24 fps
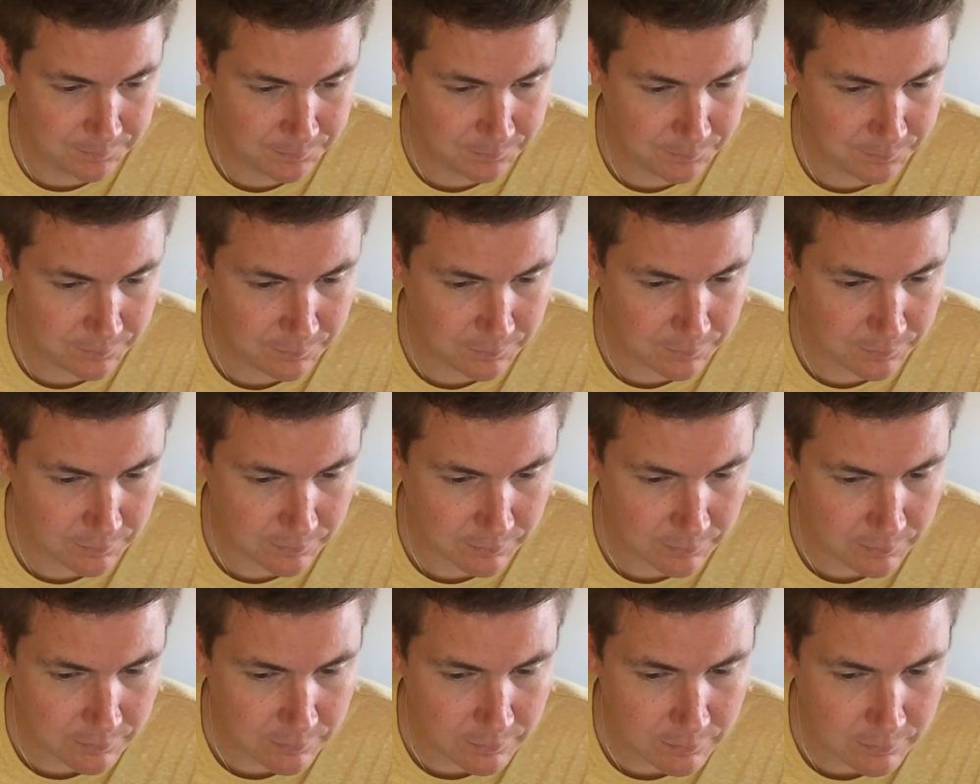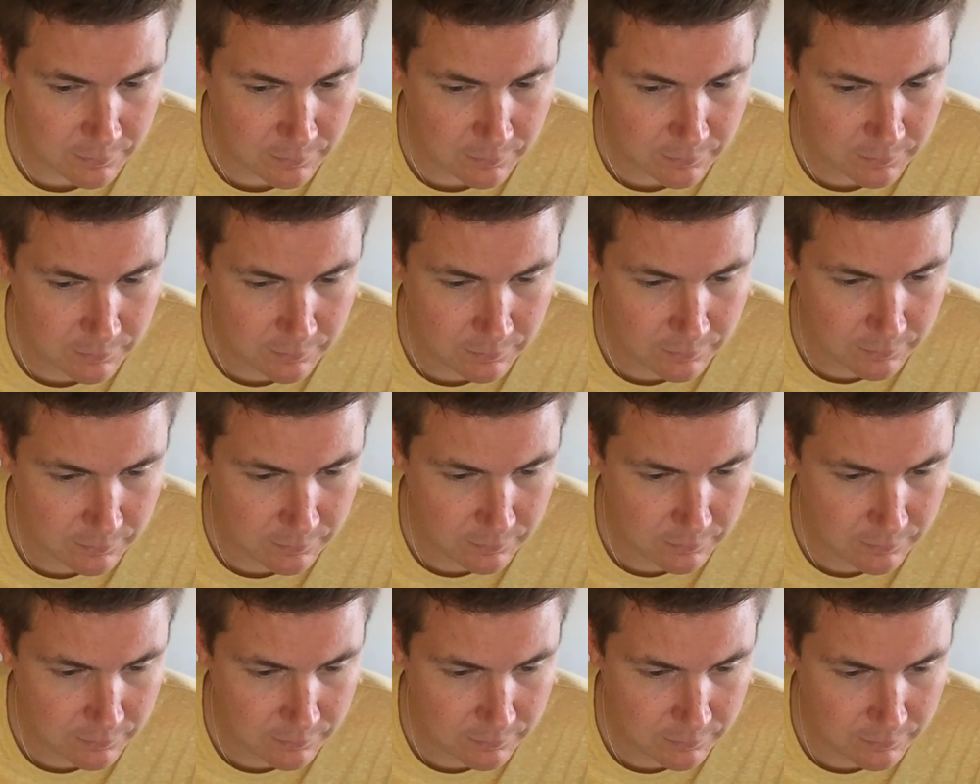
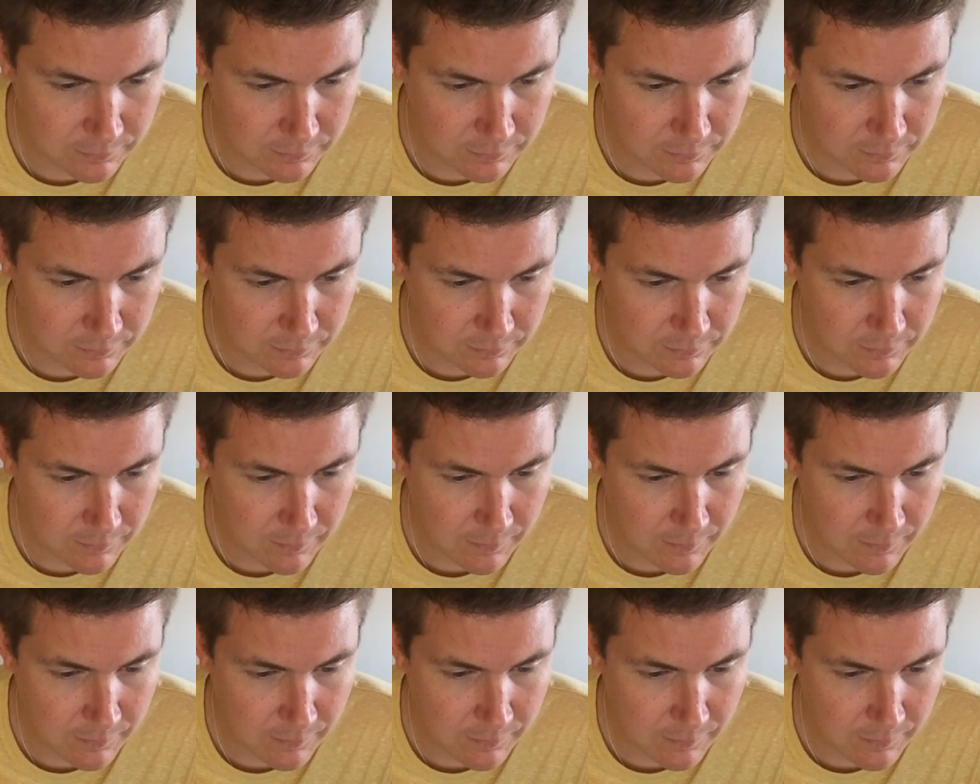(no one is talking)